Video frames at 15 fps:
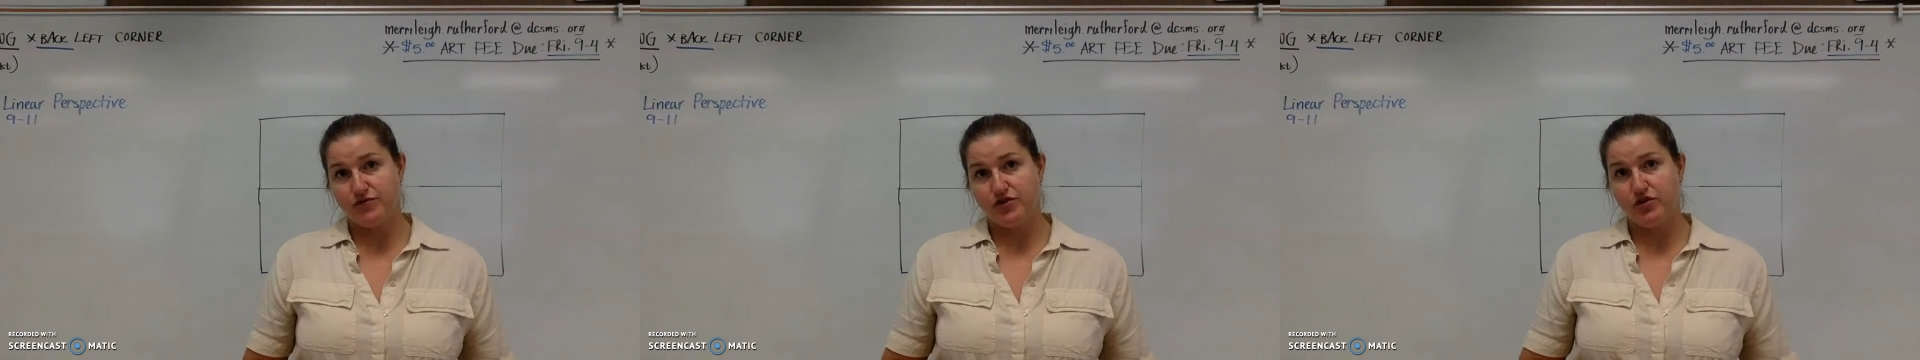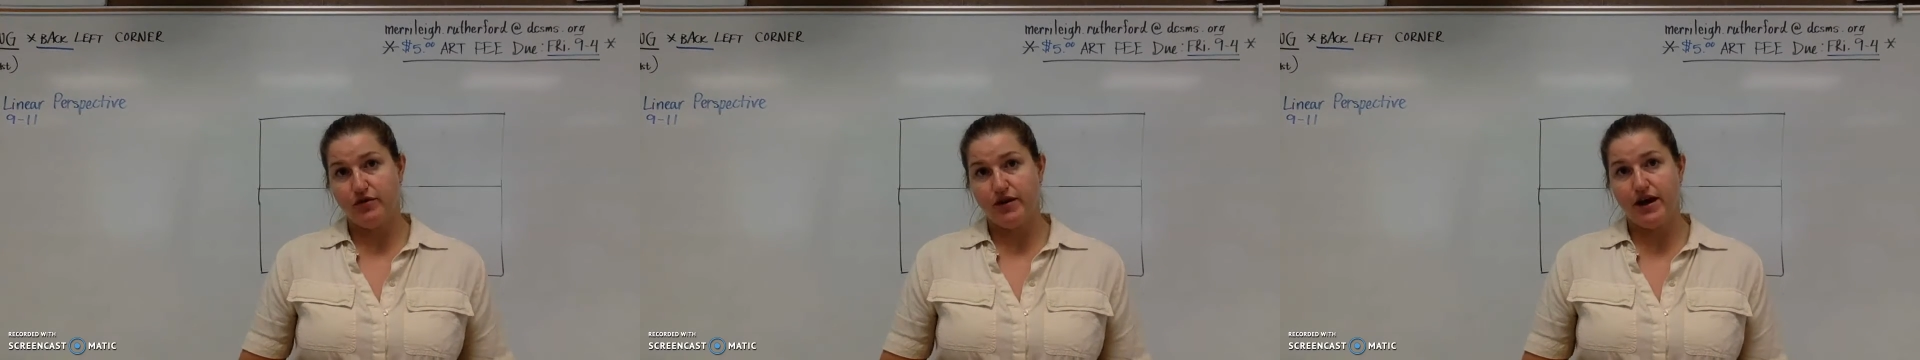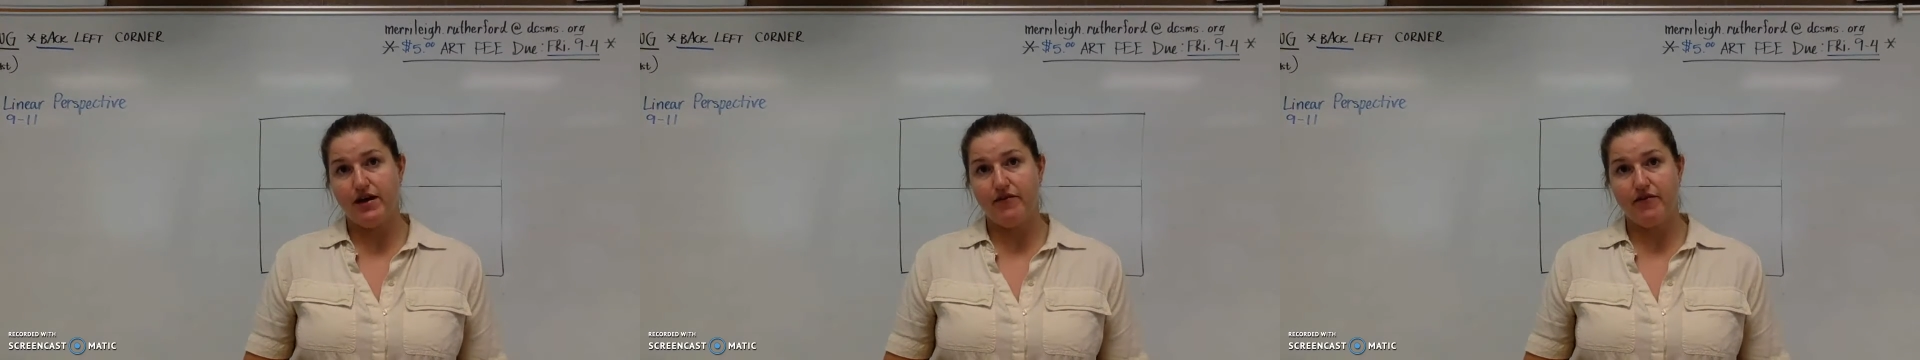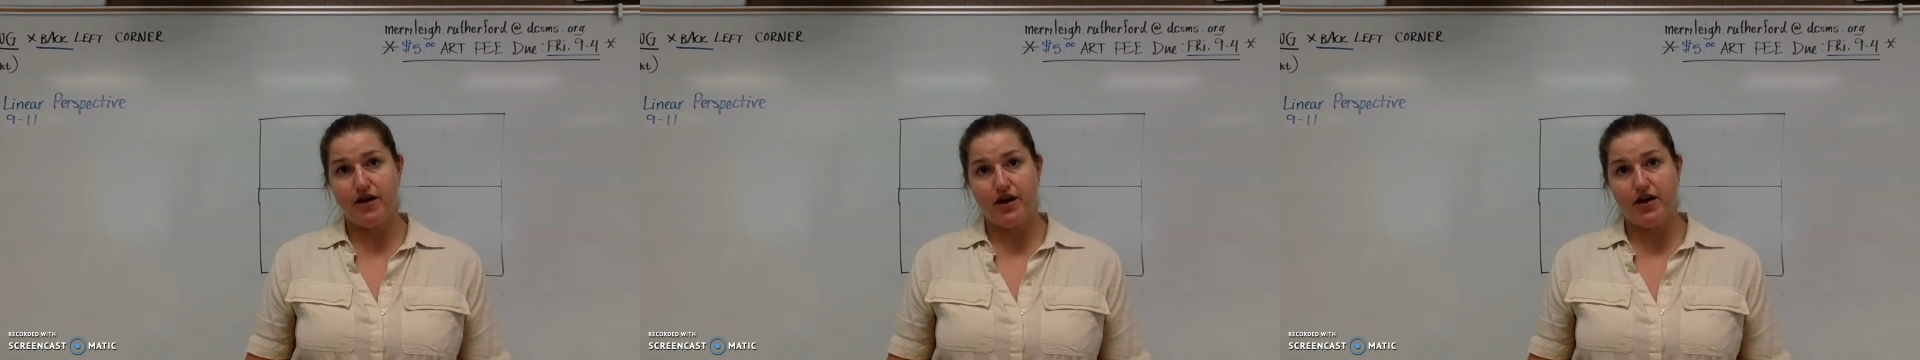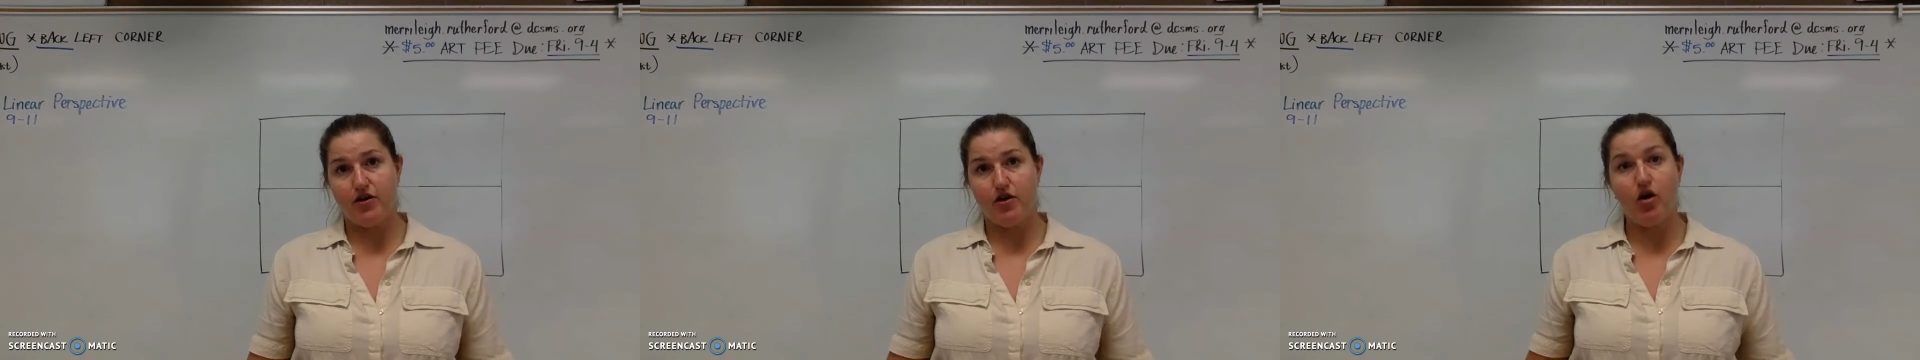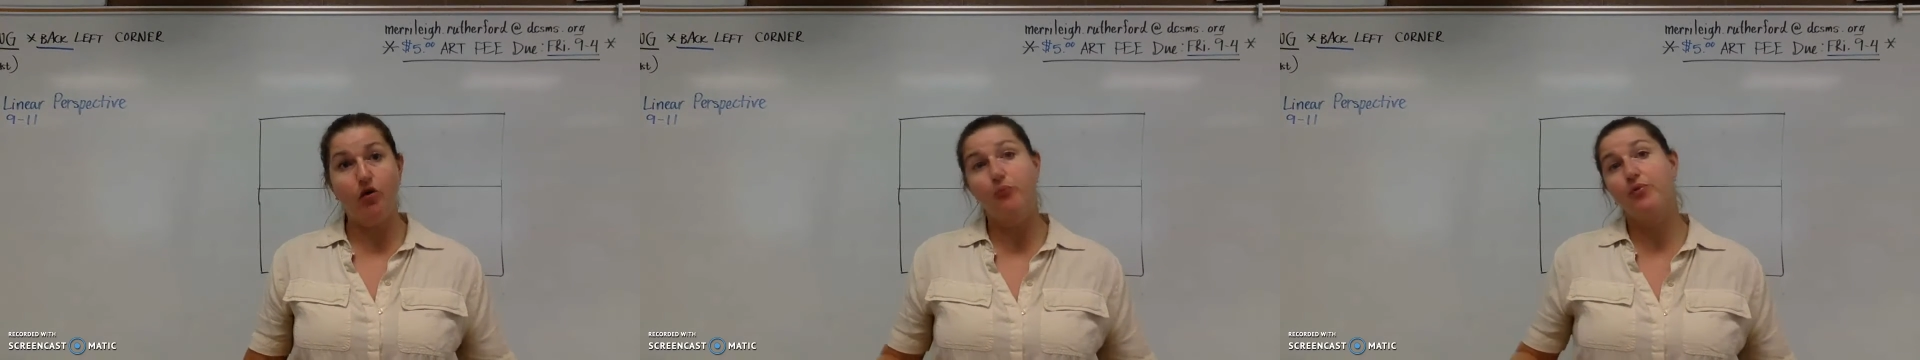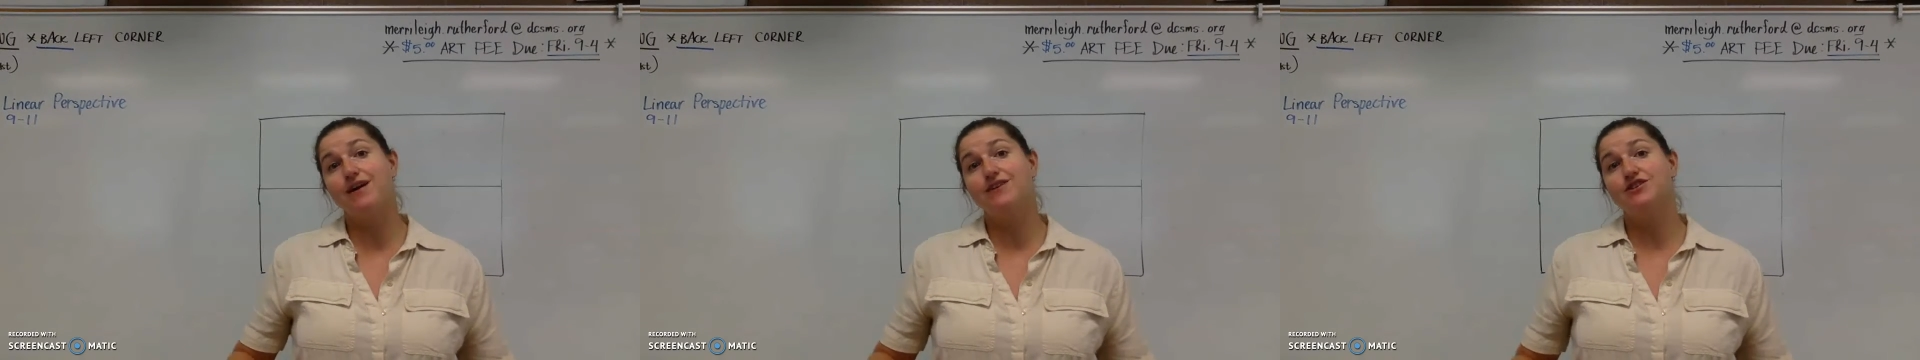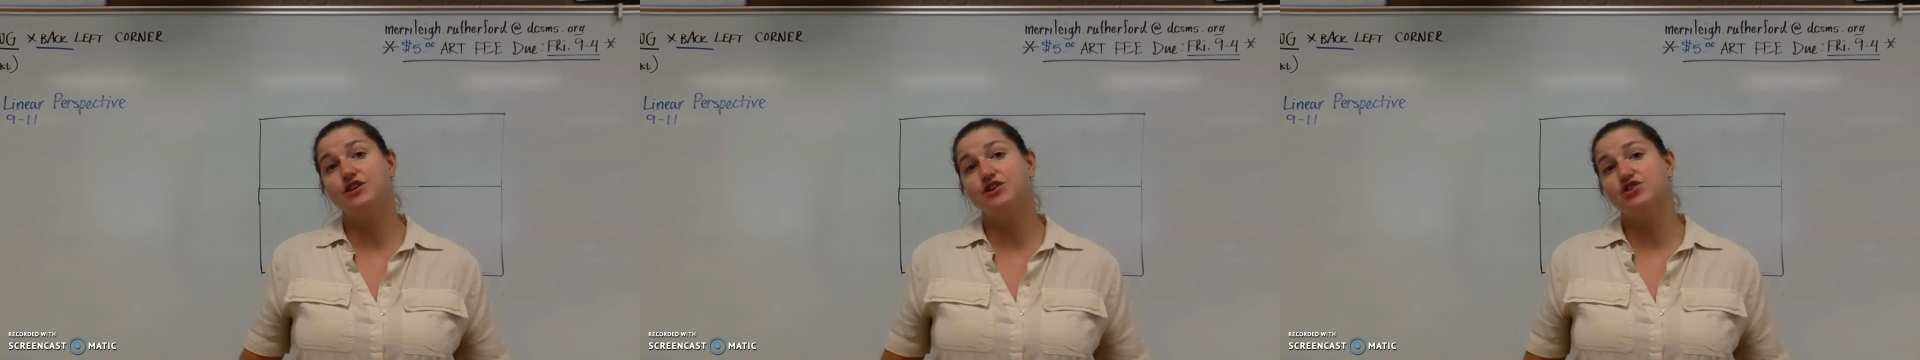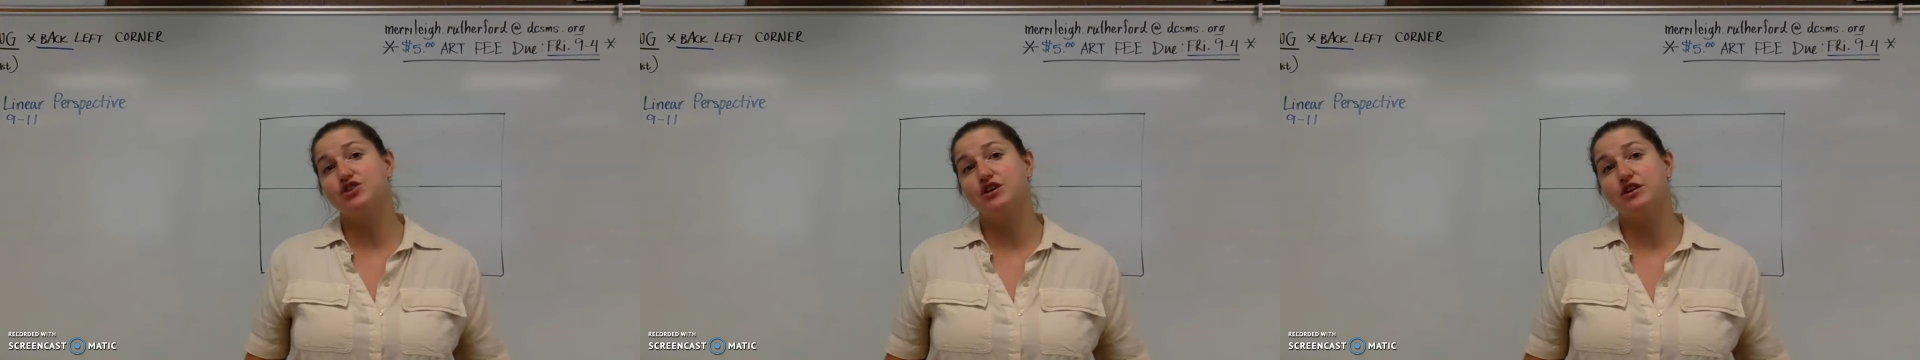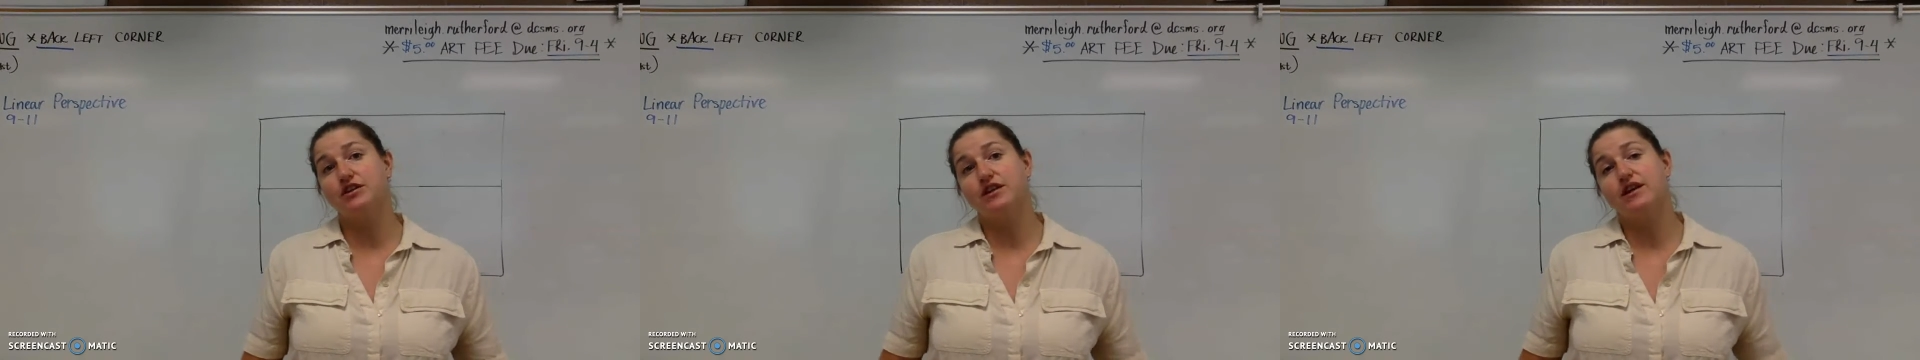You have a whole project
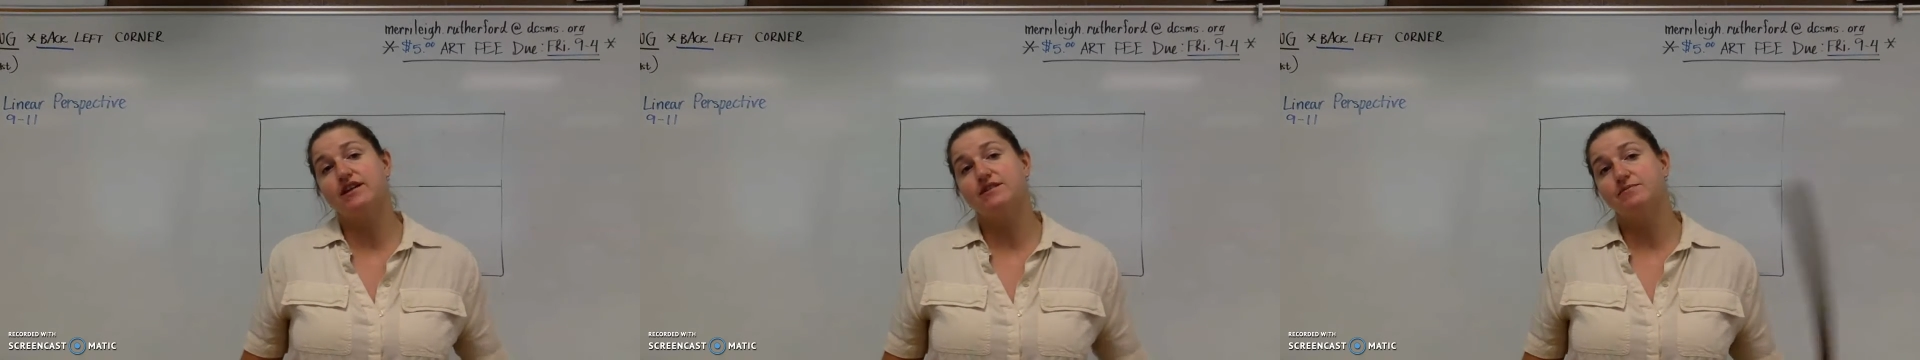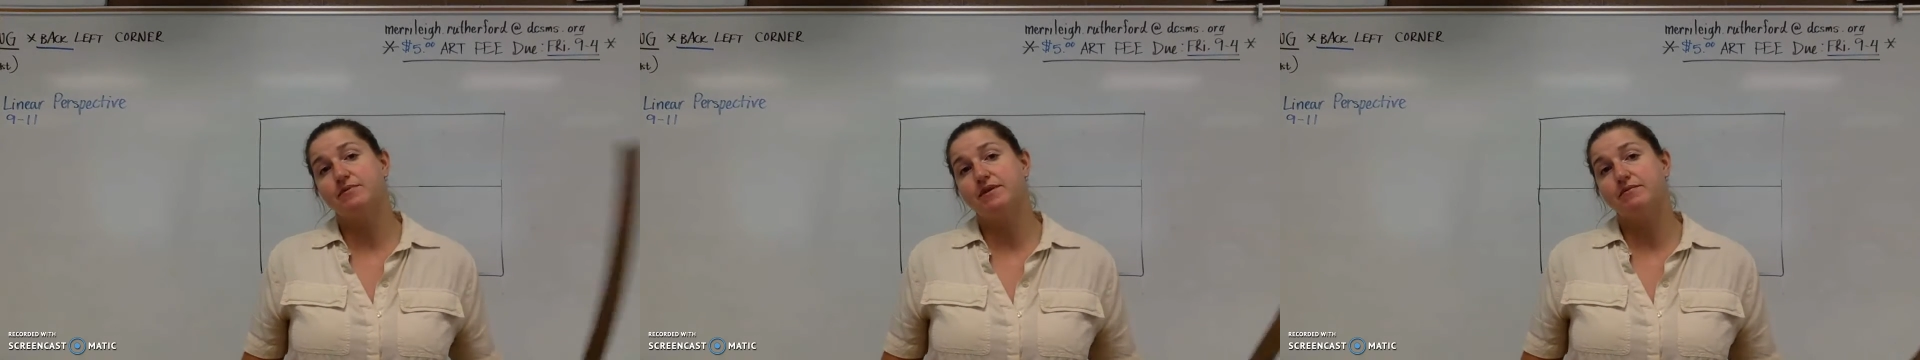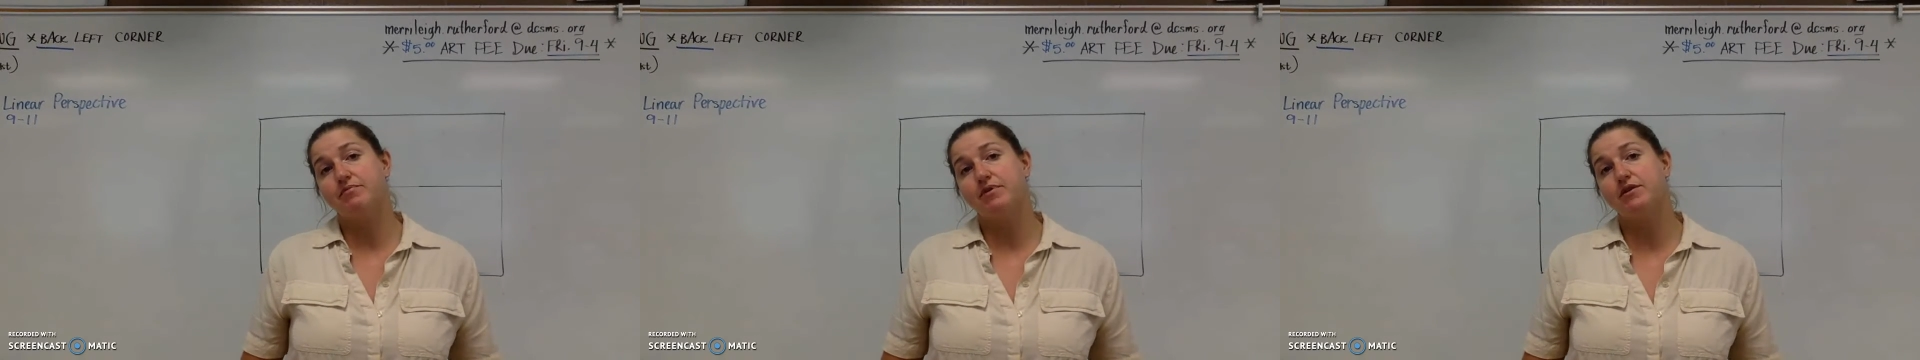sheet that has been